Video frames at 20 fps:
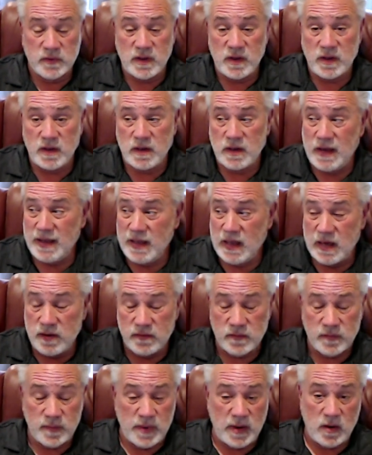Uh, I
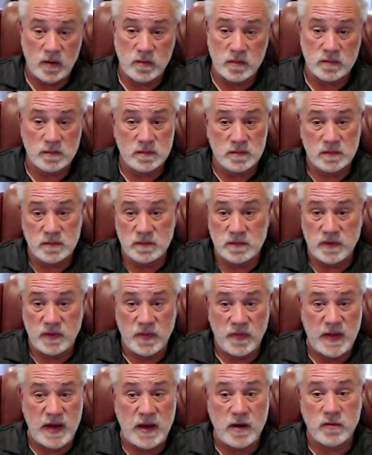have about a
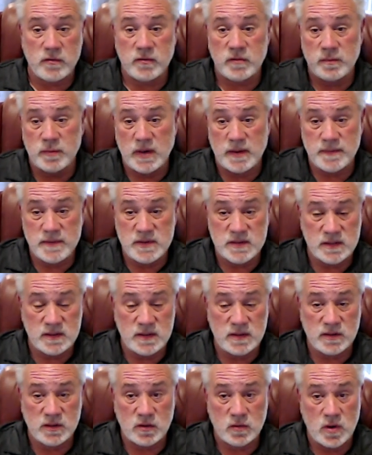thousand probably sitting
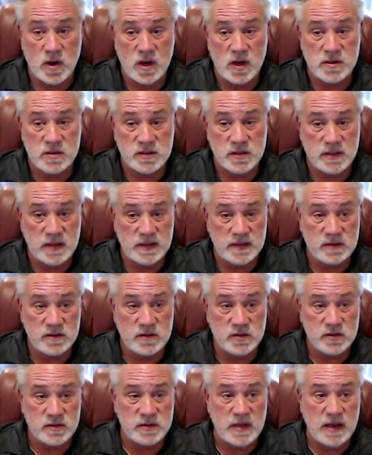in the garage that I
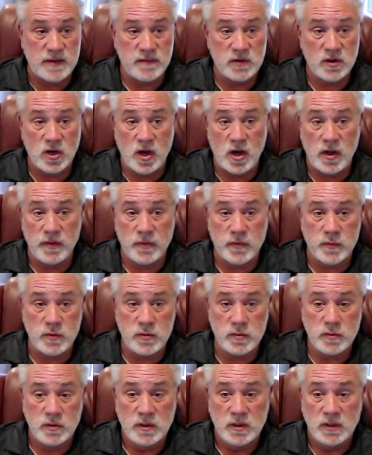just haven't gone through,